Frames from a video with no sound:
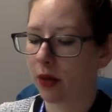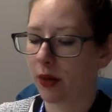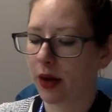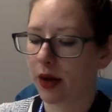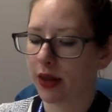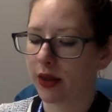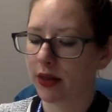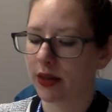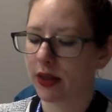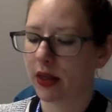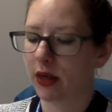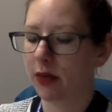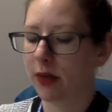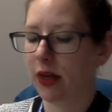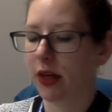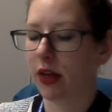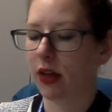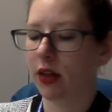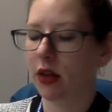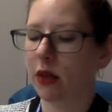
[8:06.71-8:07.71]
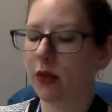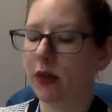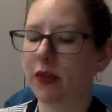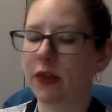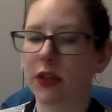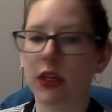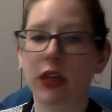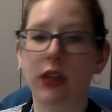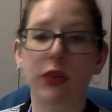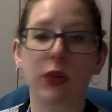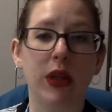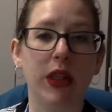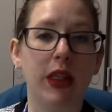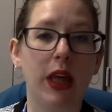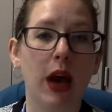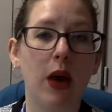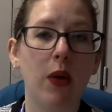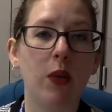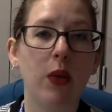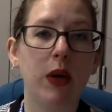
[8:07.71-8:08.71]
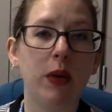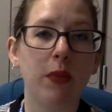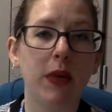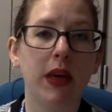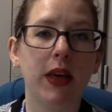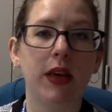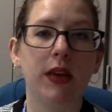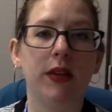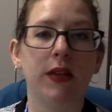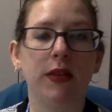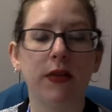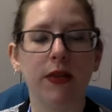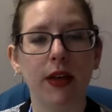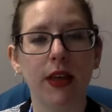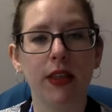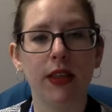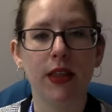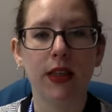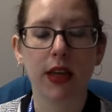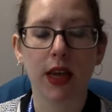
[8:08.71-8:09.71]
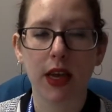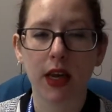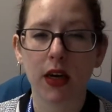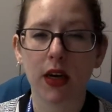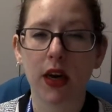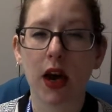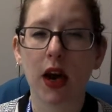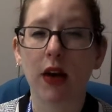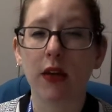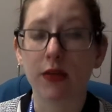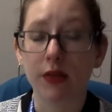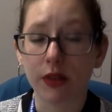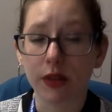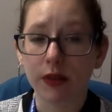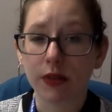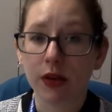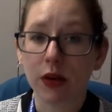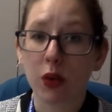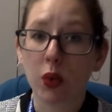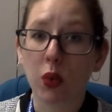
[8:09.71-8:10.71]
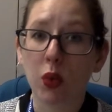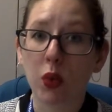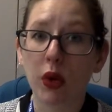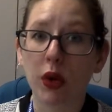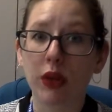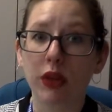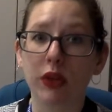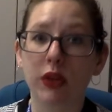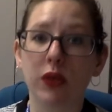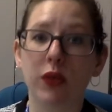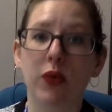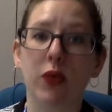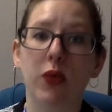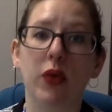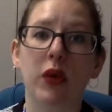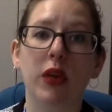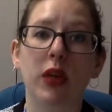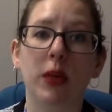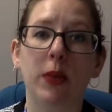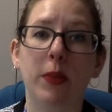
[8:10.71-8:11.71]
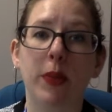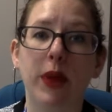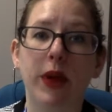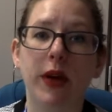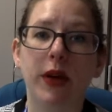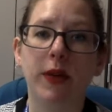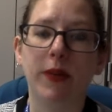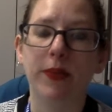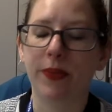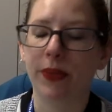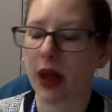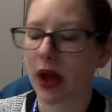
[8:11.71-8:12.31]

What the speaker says: And there's going to be a little bit of a challenge with that one because France and Canada have different words for the bill.